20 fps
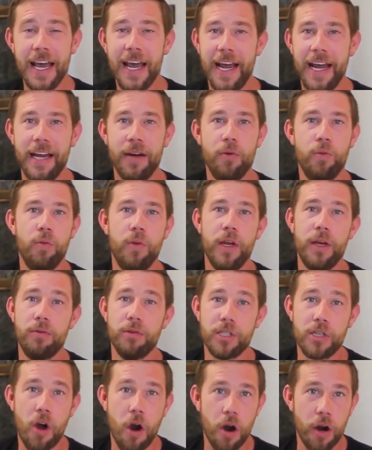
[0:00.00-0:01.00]
and it
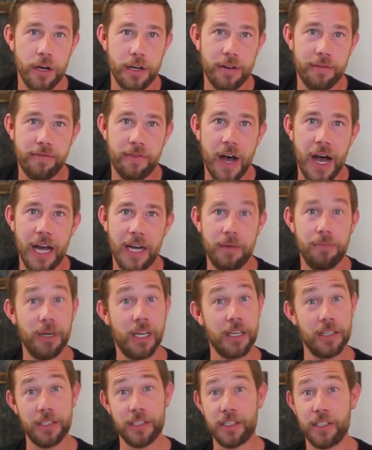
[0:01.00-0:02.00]
was hard to find
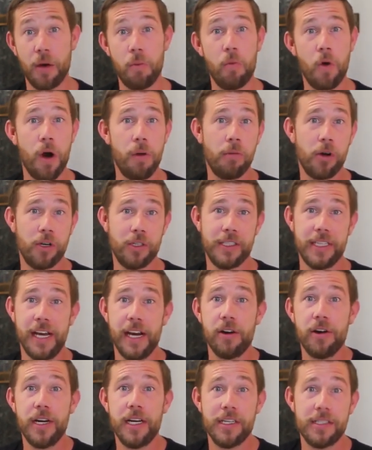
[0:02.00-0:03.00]
because some Walmarts
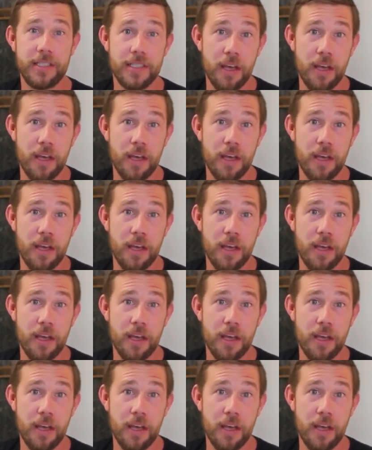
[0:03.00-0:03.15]
carry it,